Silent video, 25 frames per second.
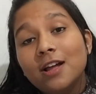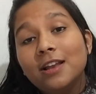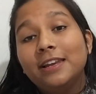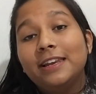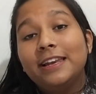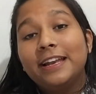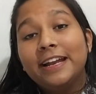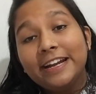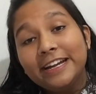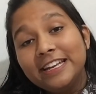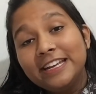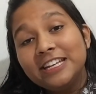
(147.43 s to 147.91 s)

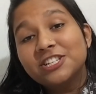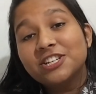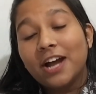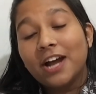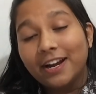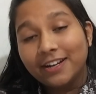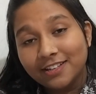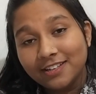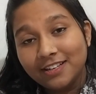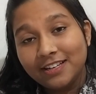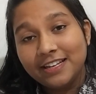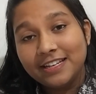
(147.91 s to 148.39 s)
Lady
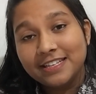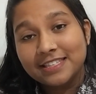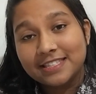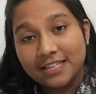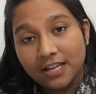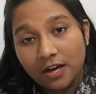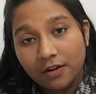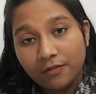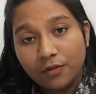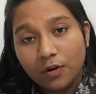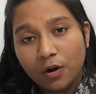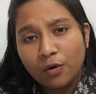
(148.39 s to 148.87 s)
Chatterley's
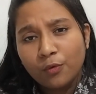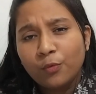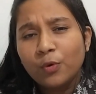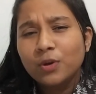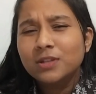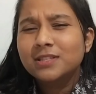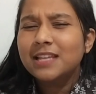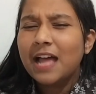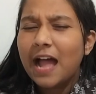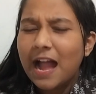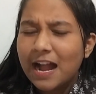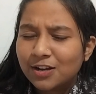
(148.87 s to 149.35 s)
Lover
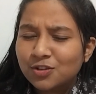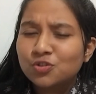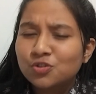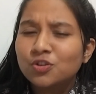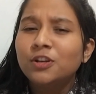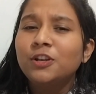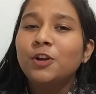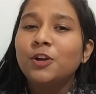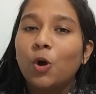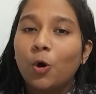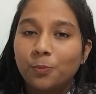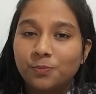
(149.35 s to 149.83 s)
was
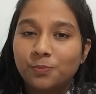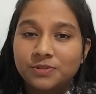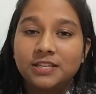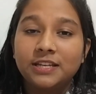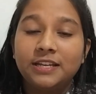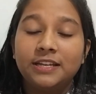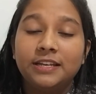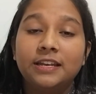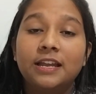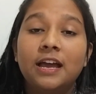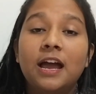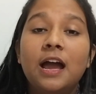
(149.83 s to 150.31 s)
actually
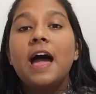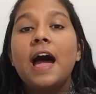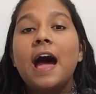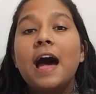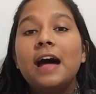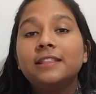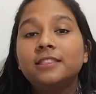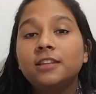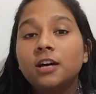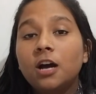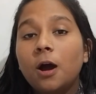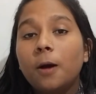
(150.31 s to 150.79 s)
obscene
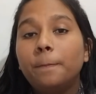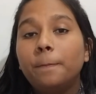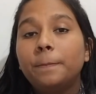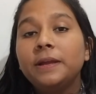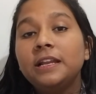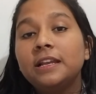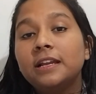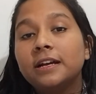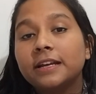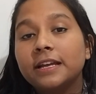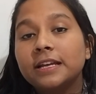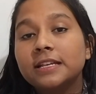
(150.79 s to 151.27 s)
and the
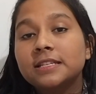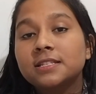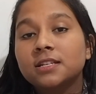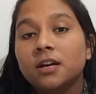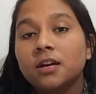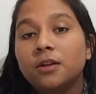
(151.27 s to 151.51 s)
appeal against